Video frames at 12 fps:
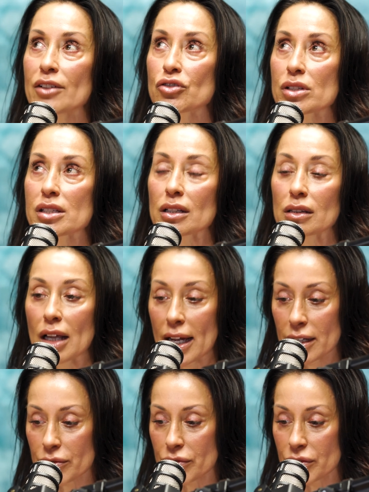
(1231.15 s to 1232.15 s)
not just in
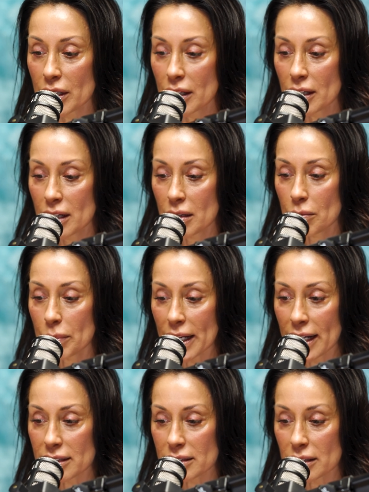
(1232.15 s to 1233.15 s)
life,
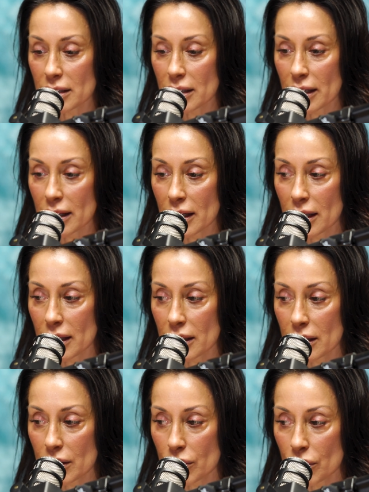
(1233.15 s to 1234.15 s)
but
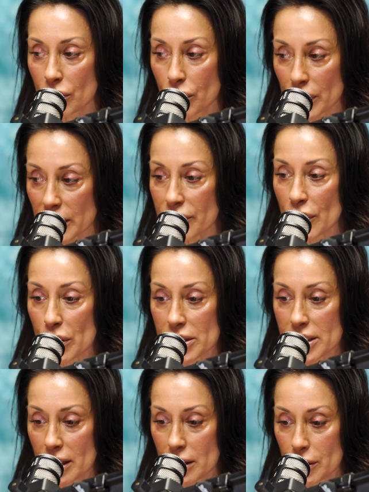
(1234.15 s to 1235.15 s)
really
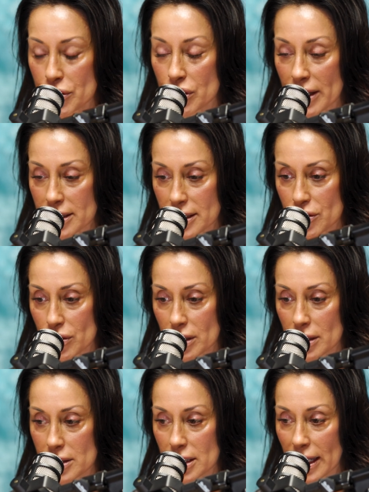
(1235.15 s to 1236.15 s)
focusing on those
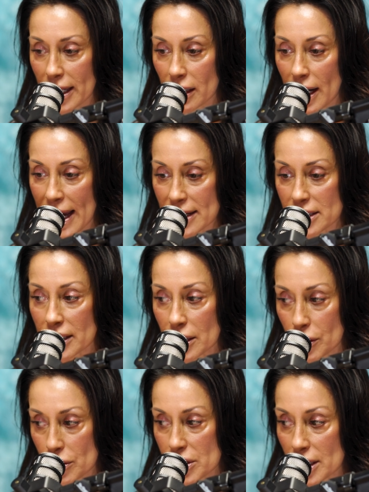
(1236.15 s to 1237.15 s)
transitions and
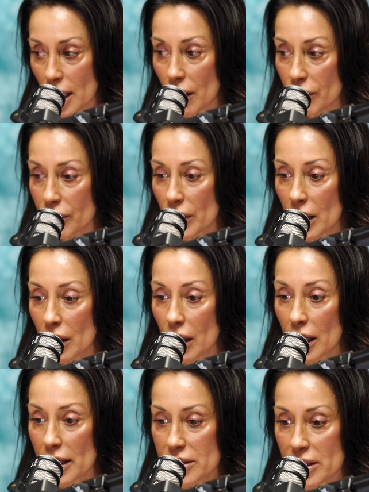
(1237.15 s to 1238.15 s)
asking yourself,
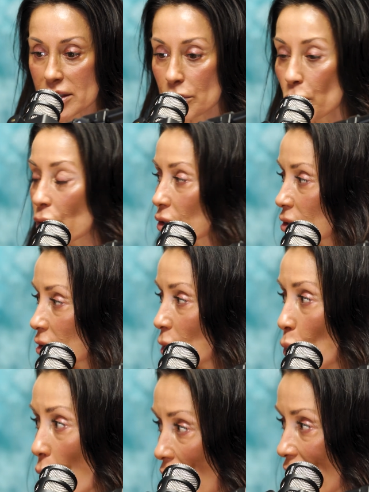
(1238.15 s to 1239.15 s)
is this
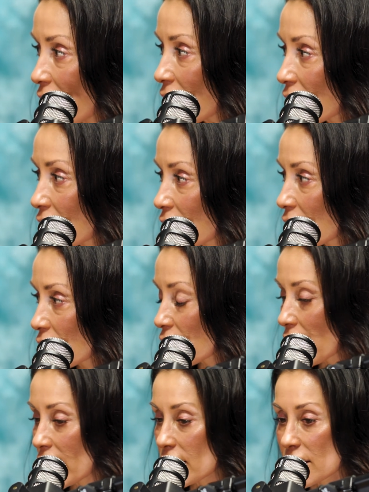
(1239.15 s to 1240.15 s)
important and why,
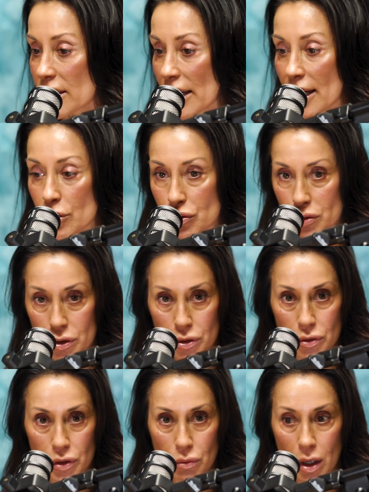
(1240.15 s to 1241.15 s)
right? Staying true to
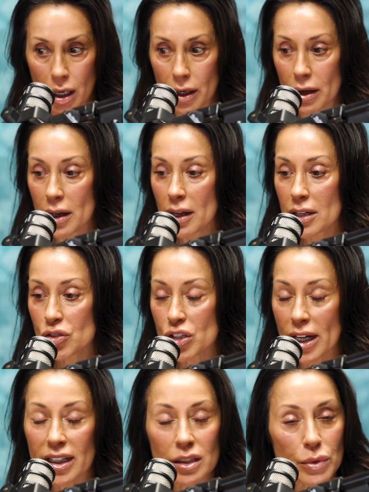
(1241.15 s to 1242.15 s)
who you are.
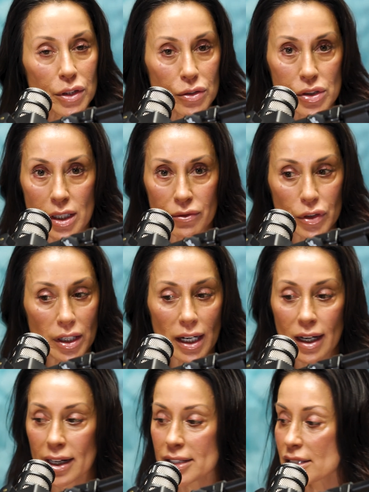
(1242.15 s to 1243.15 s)
Check in with yourself, you
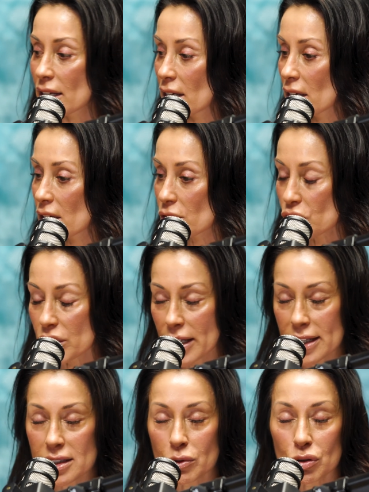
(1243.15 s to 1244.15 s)
guys.
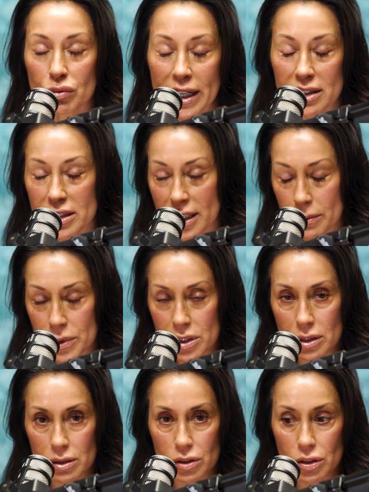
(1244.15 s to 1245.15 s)
She had some great
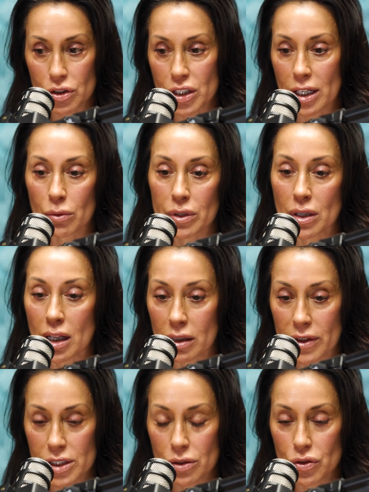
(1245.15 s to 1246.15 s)
tips to share with
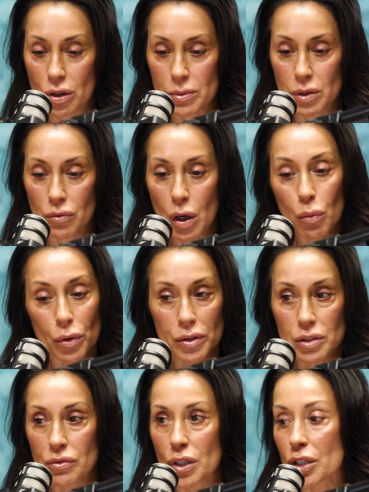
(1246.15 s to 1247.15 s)
all of us in terms of what
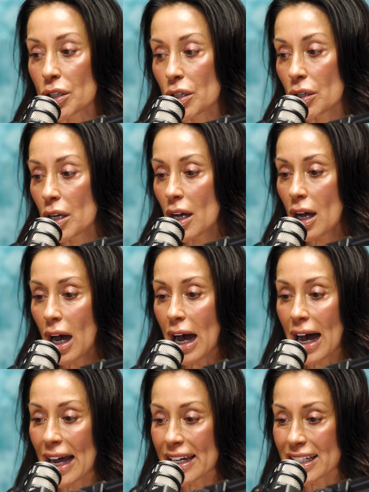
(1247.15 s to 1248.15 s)
worked for her.
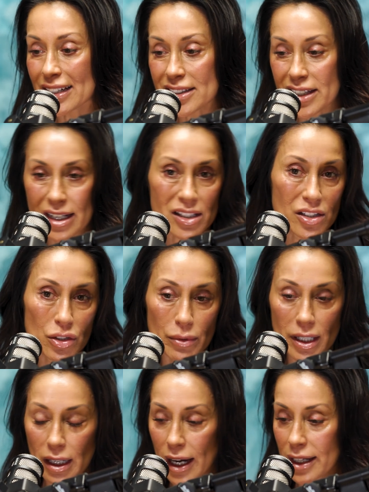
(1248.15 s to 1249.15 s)
I can attest
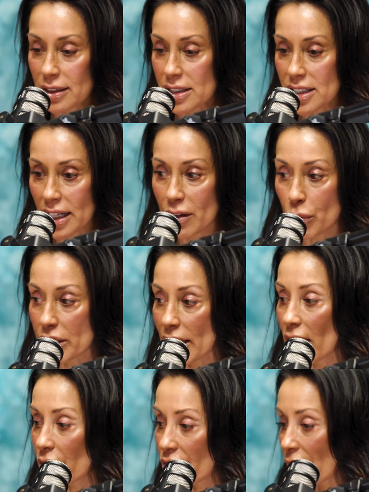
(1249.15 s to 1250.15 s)
to it. I can say
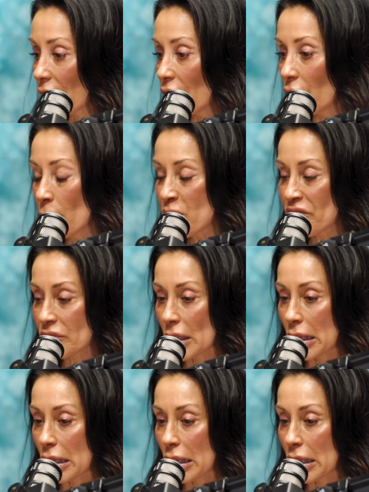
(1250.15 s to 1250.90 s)
without fail